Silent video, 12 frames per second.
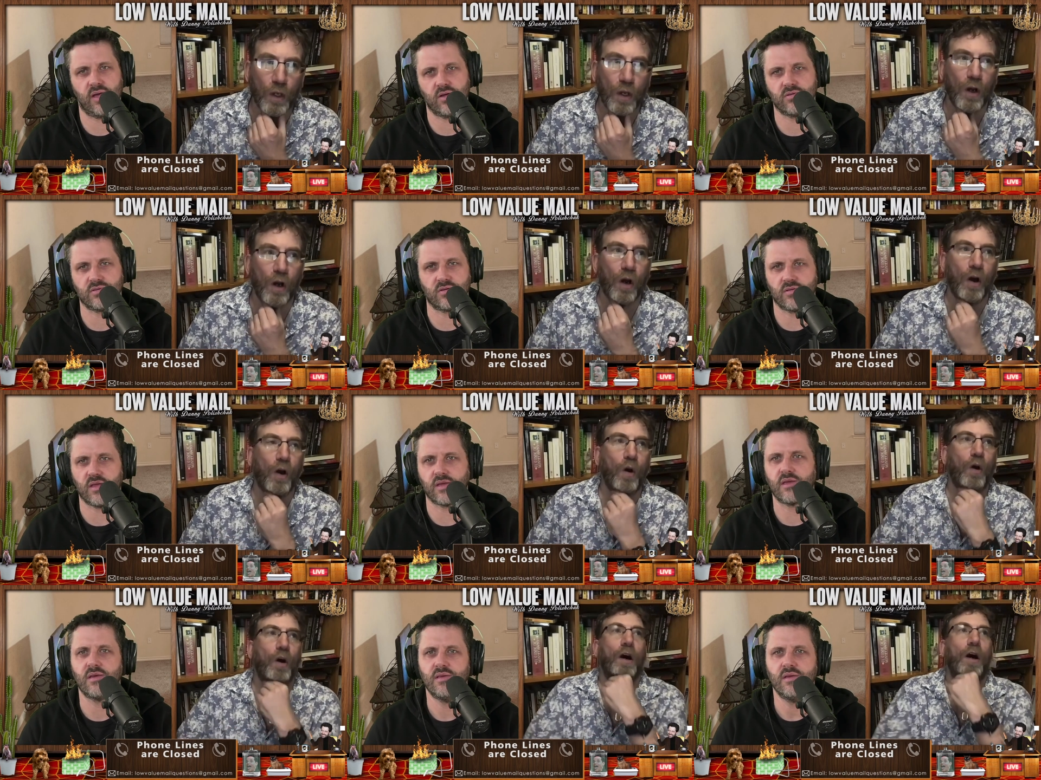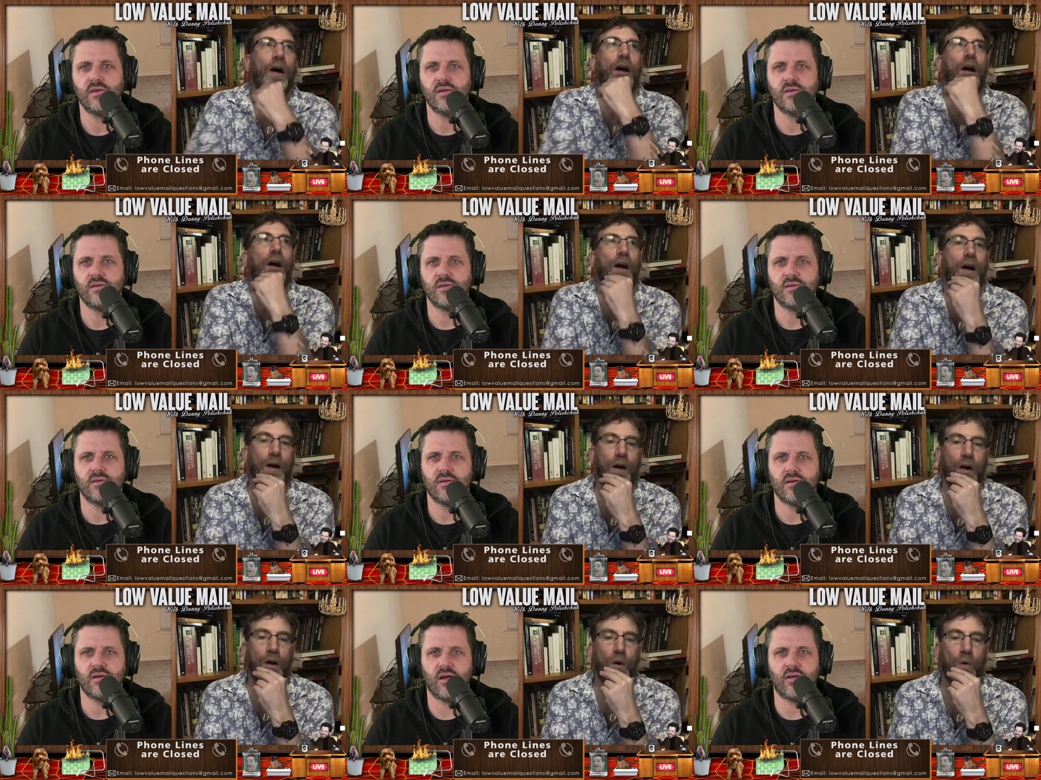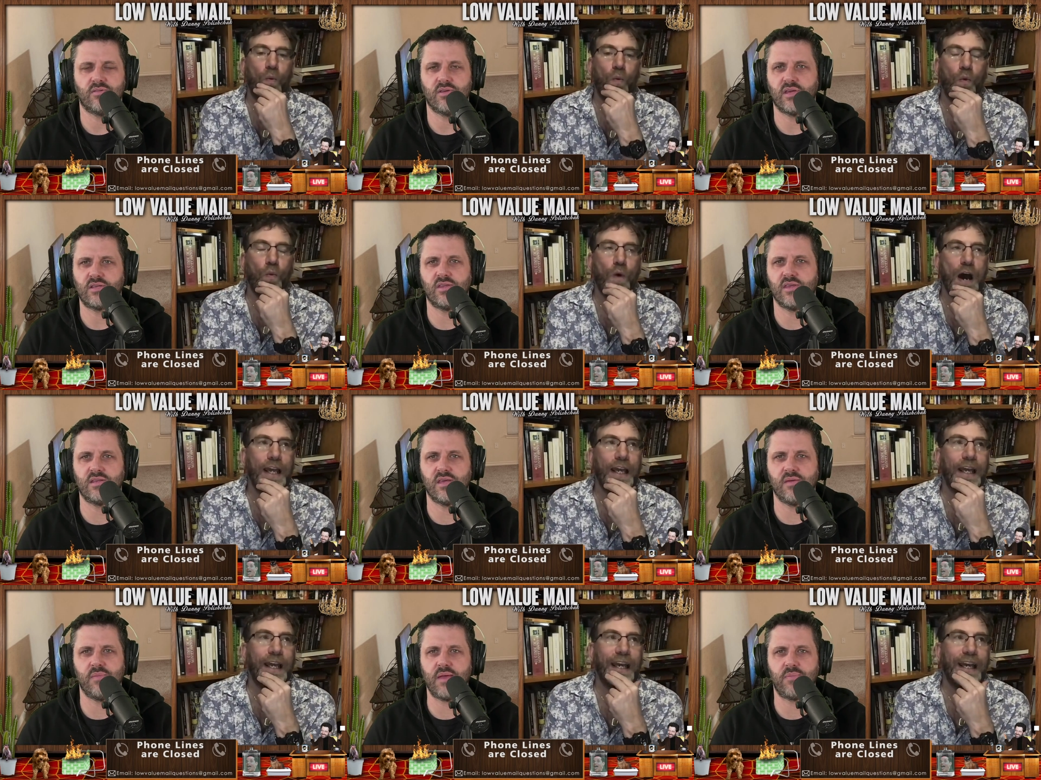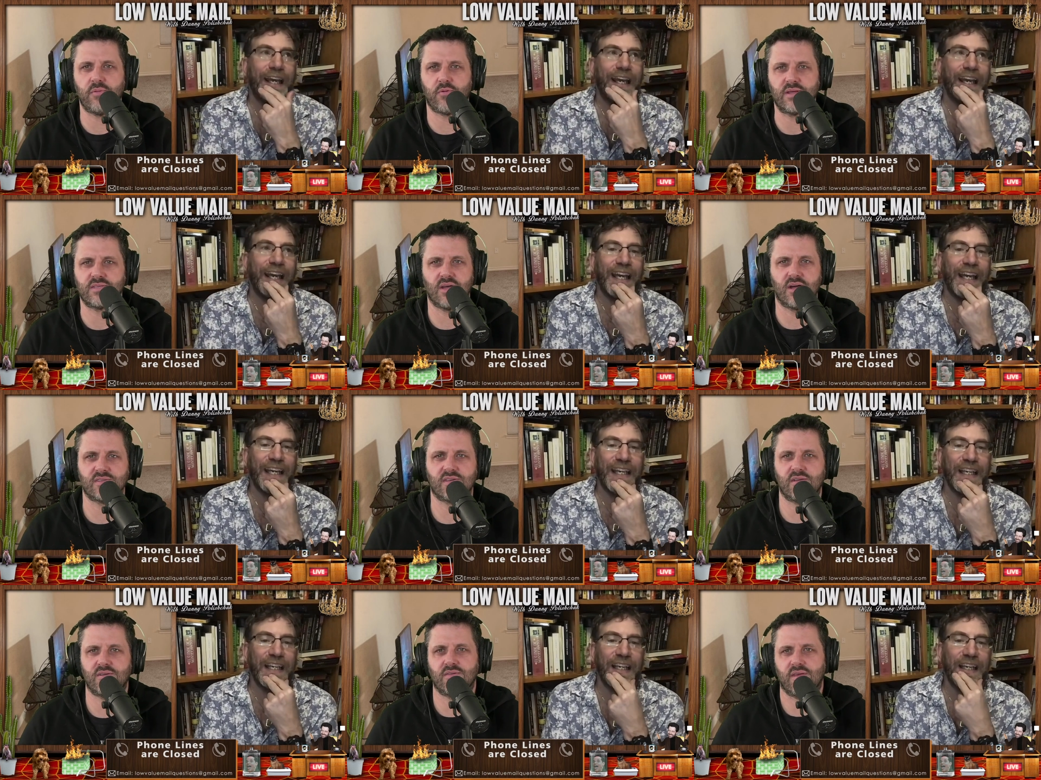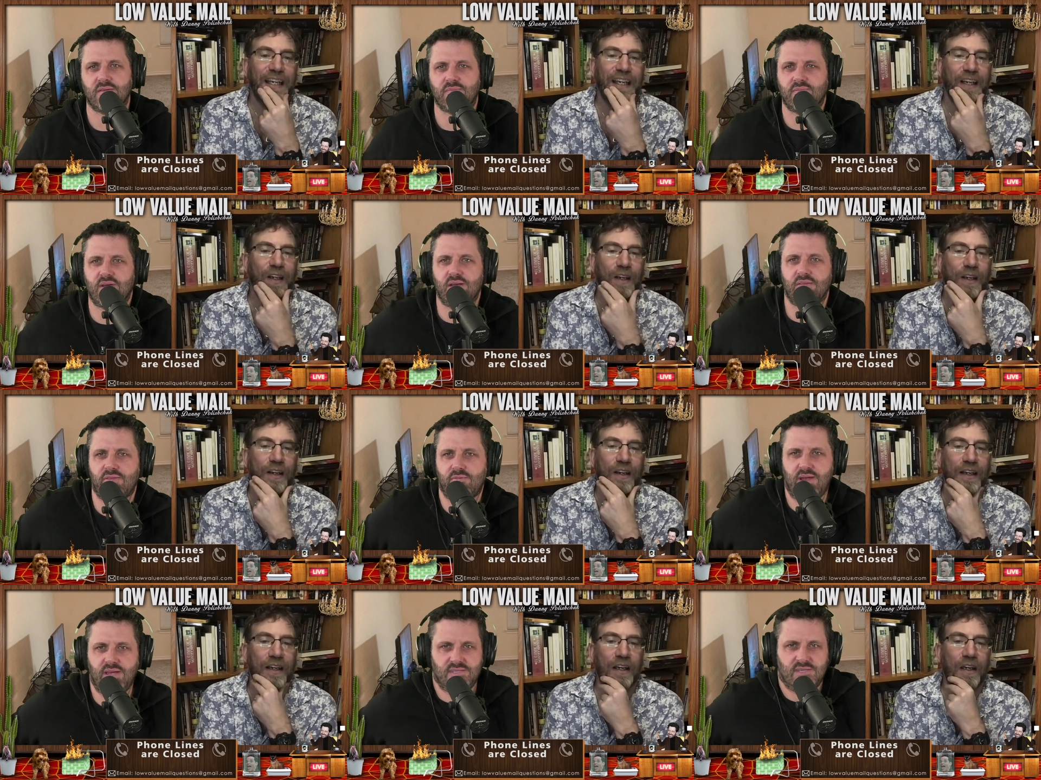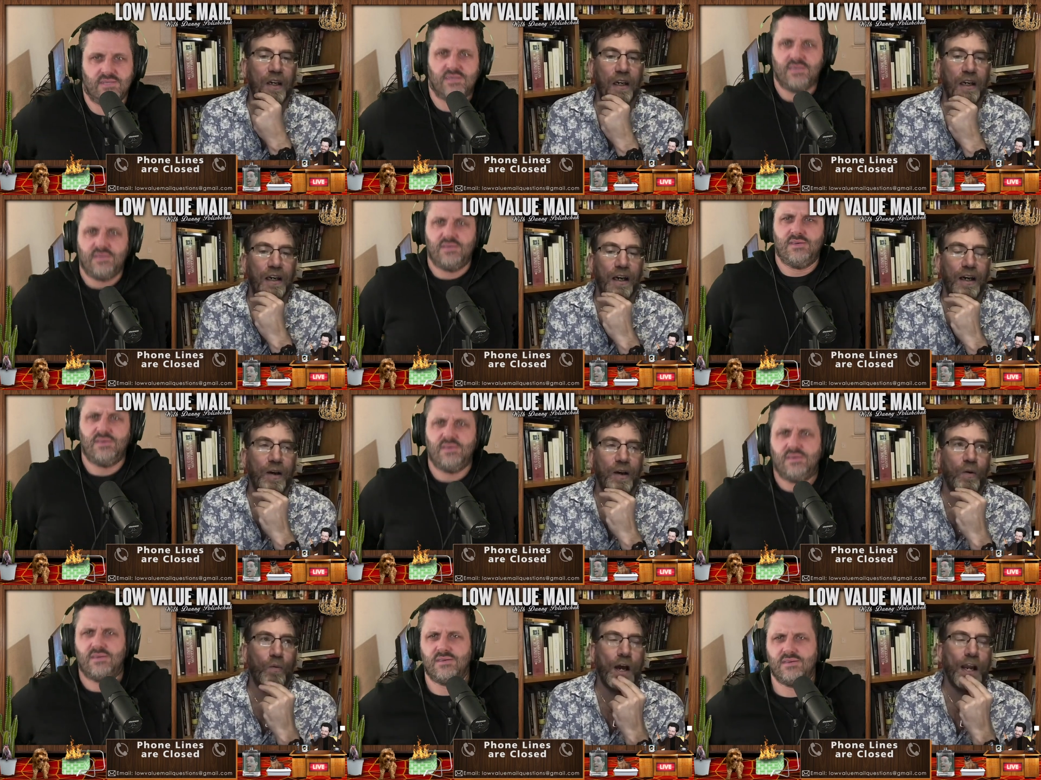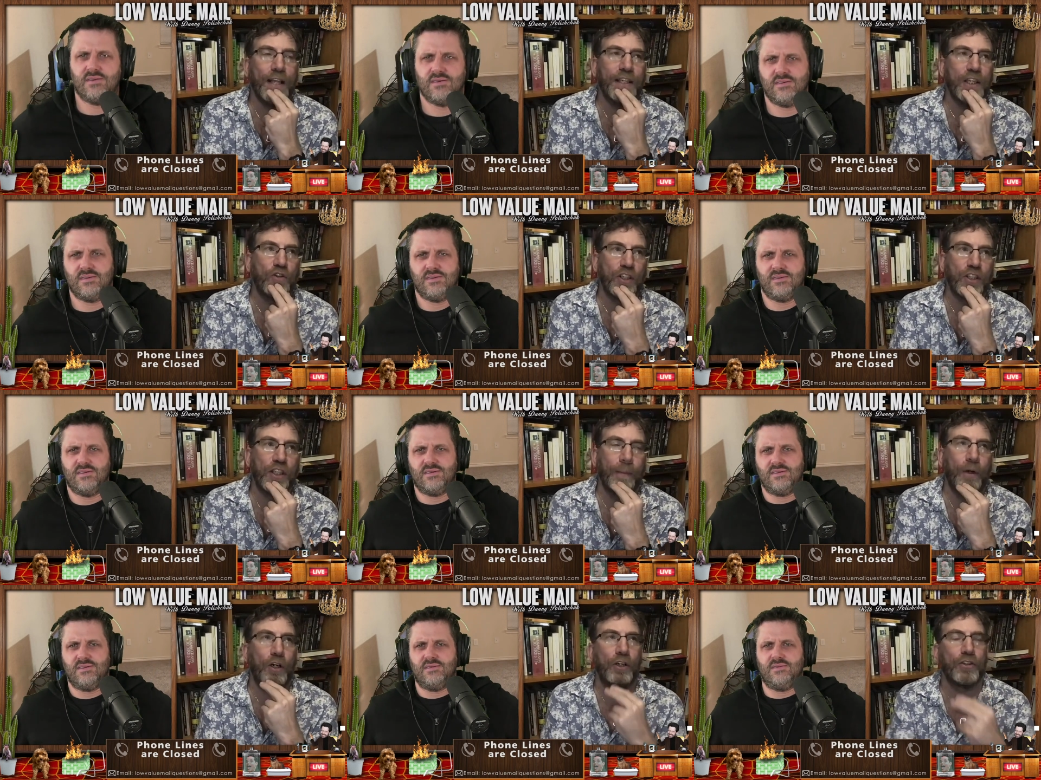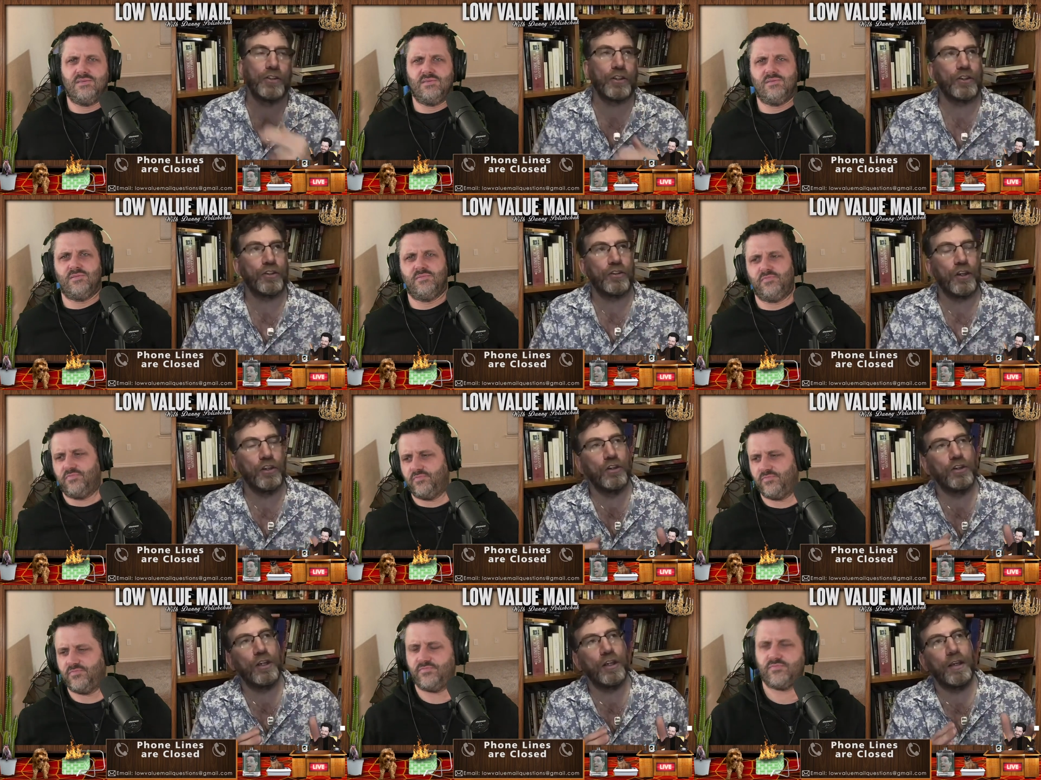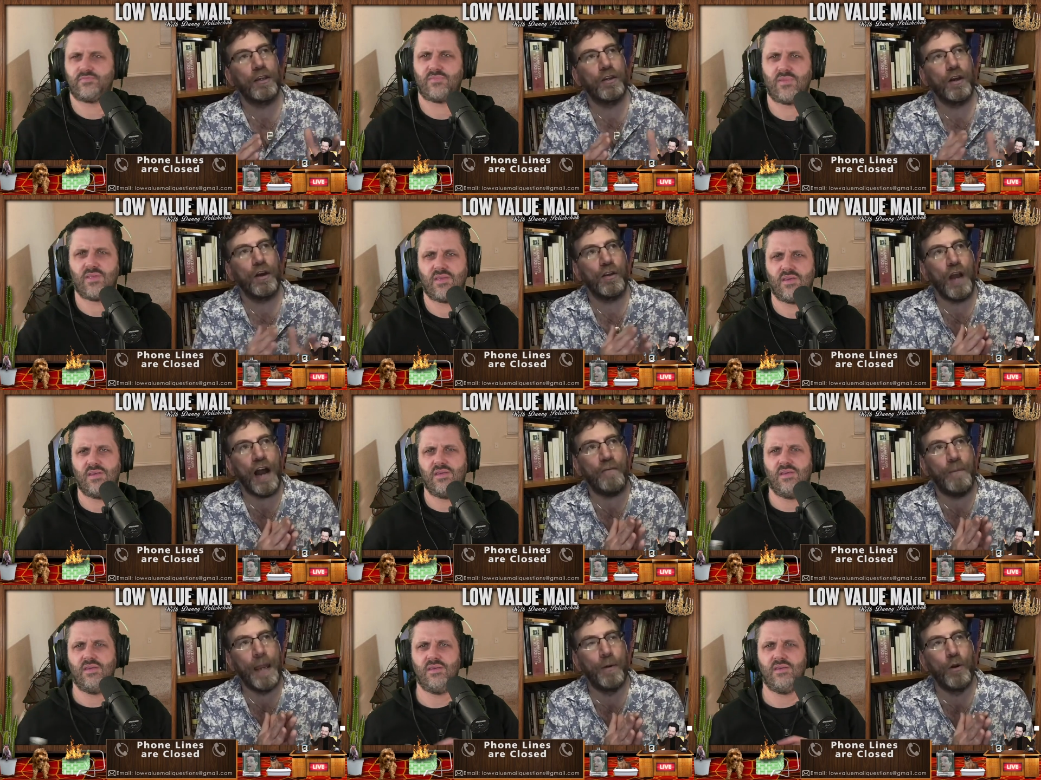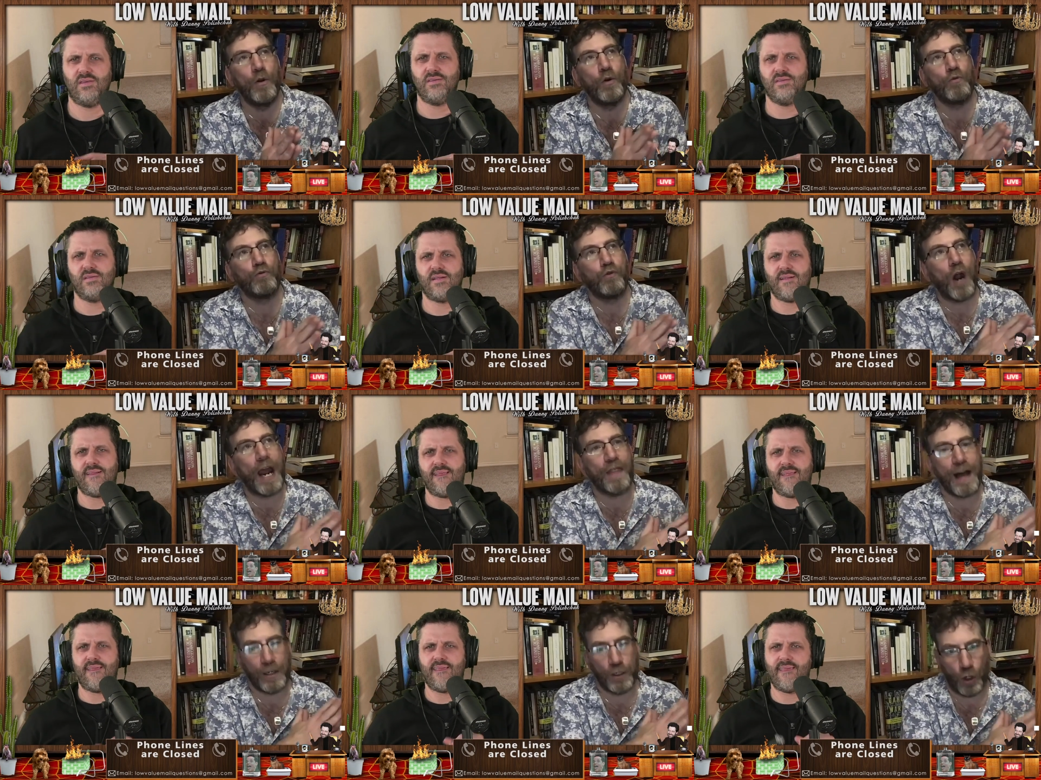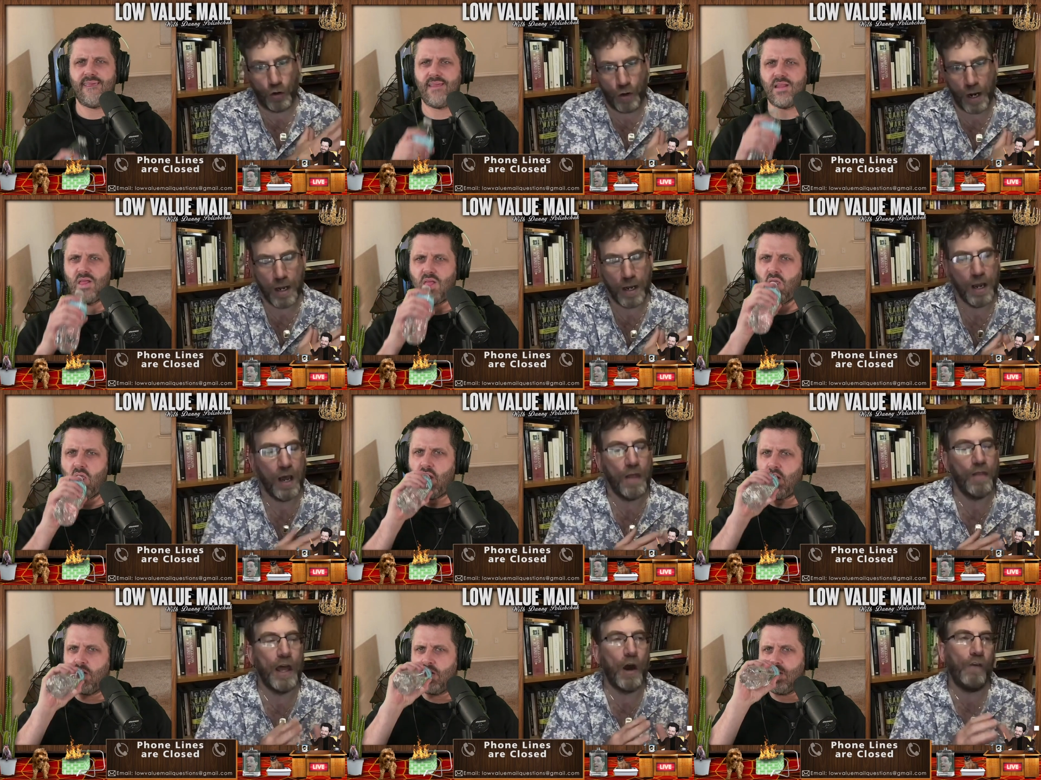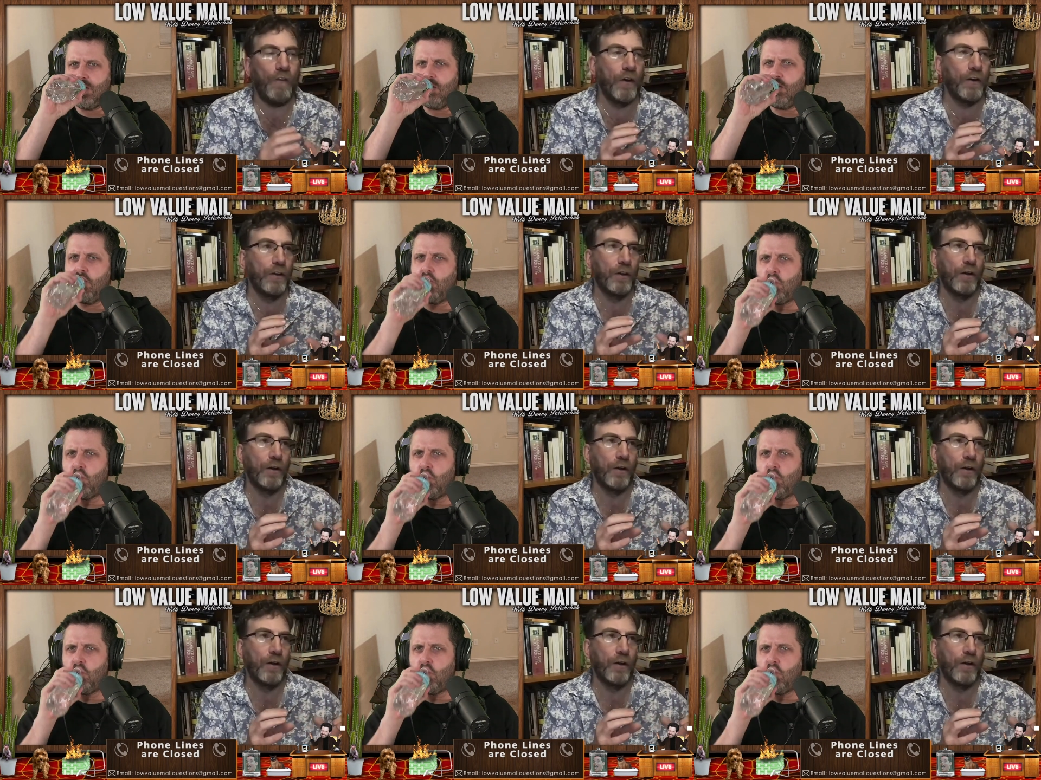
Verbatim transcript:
Speaker 1: or is there like uh, like, did they, did they make people write songs under like kind of threats?
Speaker 2: Well, it's interesting because so you you have people who, who write that genre. They often